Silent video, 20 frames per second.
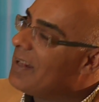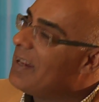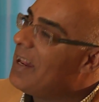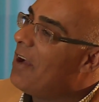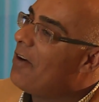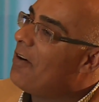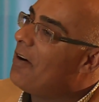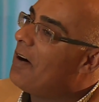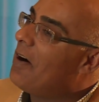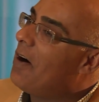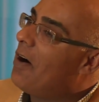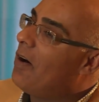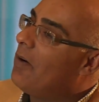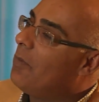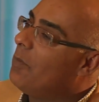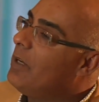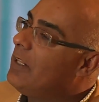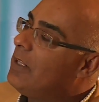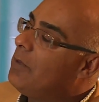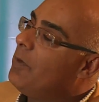Now,
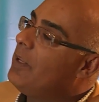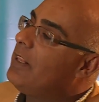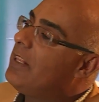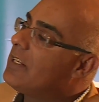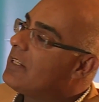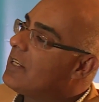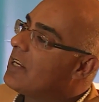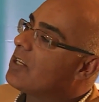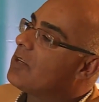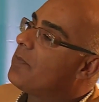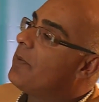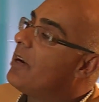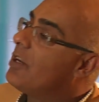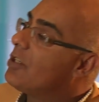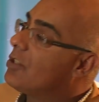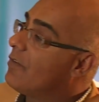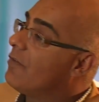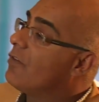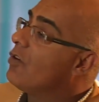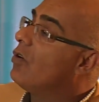with this
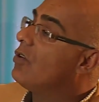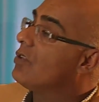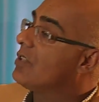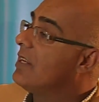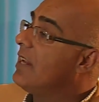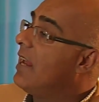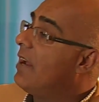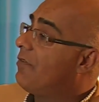experience of yours in